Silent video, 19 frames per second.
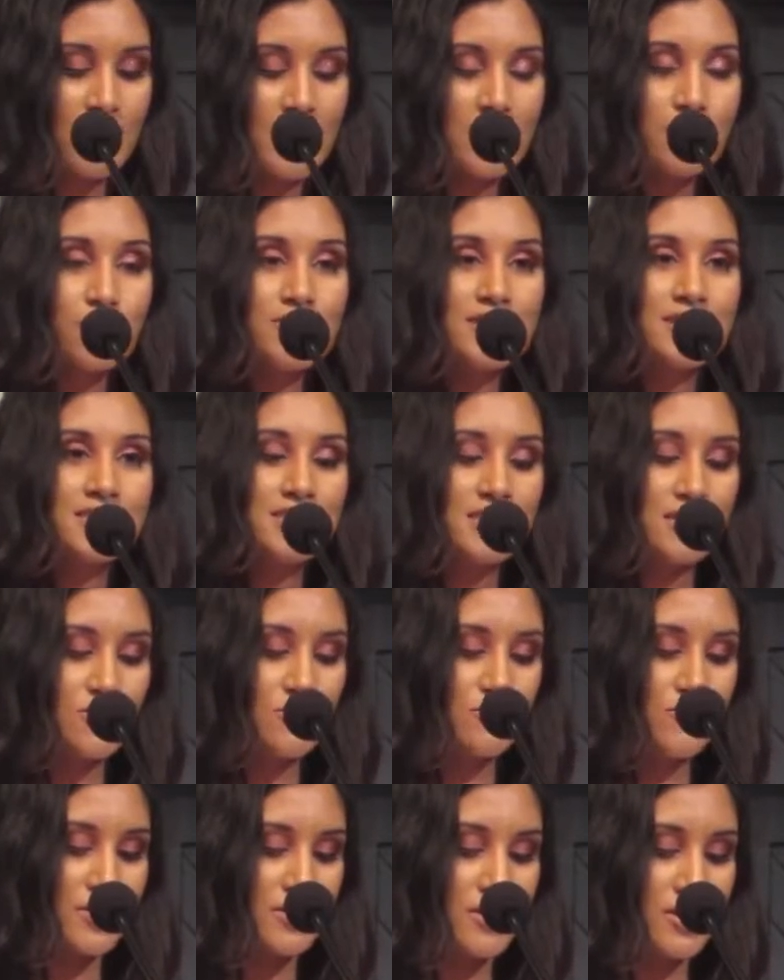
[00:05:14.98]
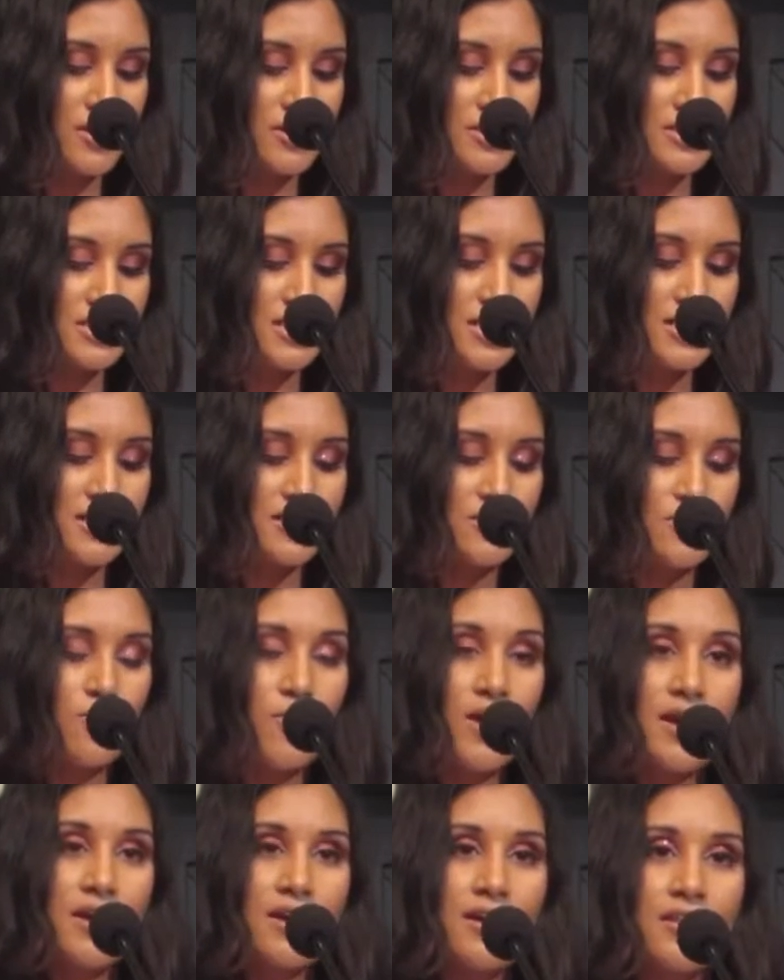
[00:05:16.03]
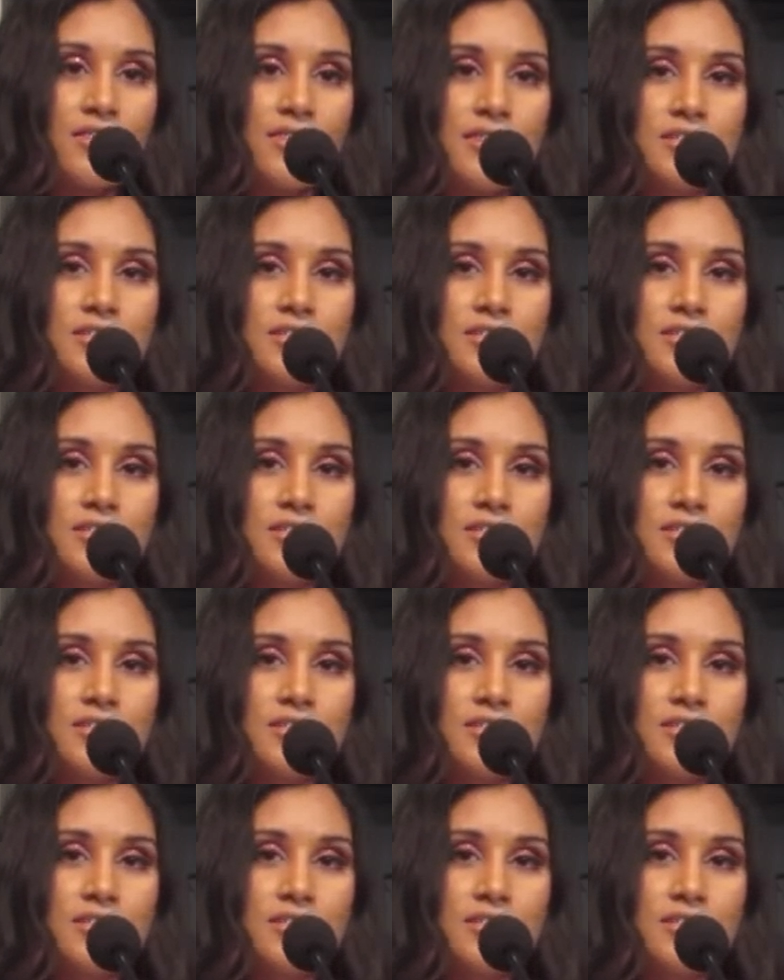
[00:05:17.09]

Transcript: If we continue building our city in a way